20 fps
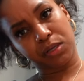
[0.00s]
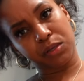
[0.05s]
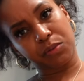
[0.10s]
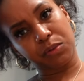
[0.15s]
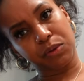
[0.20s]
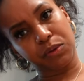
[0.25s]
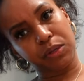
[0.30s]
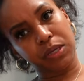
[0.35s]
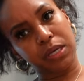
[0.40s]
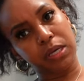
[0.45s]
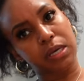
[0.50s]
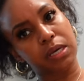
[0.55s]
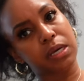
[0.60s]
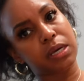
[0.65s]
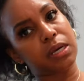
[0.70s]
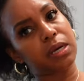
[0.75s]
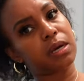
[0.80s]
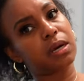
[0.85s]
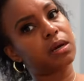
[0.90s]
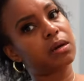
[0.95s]

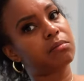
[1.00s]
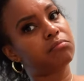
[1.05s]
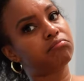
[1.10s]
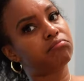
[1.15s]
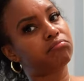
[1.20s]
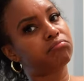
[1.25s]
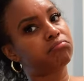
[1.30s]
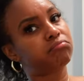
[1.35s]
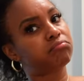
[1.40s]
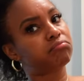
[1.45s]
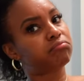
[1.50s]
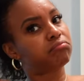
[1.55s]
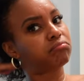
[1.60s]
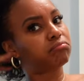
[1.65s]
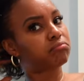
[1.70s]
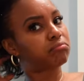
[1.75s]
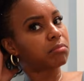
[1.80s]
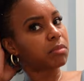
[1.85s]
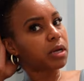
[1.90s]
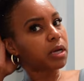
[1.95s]
smoothie,
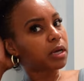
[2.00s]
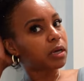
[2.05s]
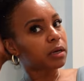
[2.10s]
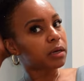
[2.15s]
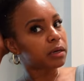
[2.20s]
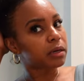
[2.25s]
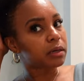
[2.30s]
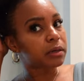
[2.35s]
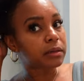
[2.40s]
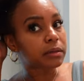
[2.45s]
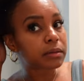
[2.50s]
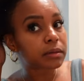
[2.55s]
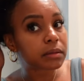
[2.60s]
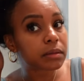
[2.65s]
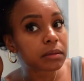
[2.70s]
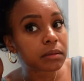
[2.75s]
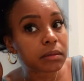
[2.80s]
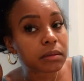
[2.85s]
and